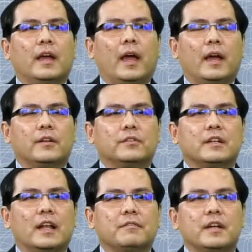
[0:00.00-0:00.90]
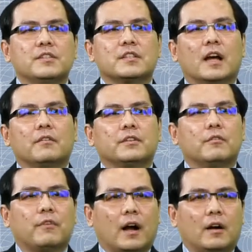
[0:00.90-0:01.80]
And on the left-hand side of the
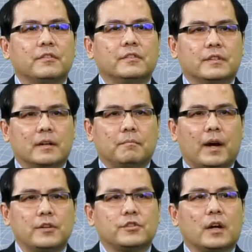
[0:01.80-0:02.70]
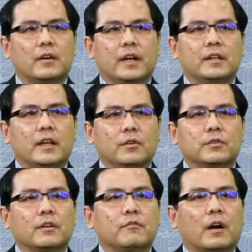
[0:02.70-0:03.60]
valve, there are mitral and
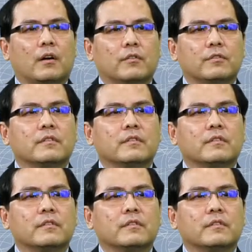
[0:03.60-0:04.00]
aortic valve.